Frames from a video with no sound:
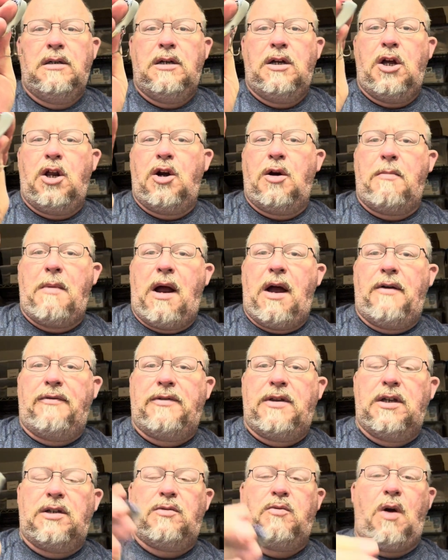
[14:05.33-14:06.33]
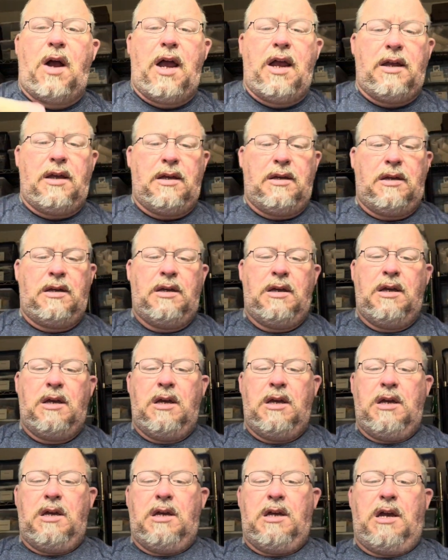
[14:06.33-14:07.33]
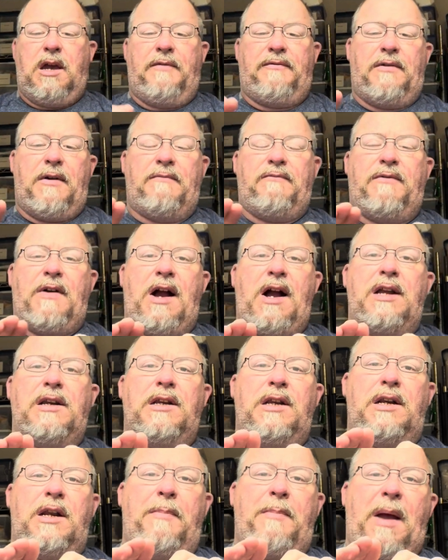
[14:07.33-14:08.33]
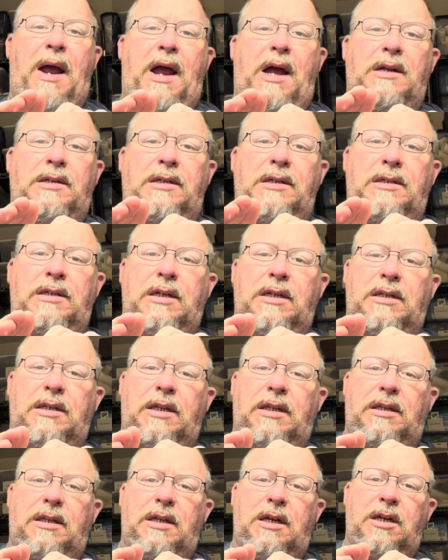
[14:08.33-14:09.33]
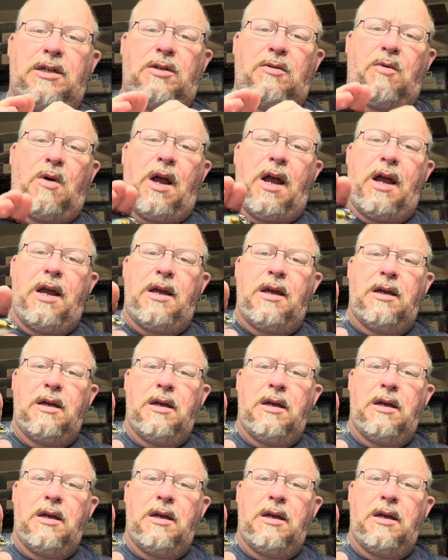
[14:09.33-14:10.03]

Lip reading: in their mouth this way. If I'm finding the bass is eating it this way,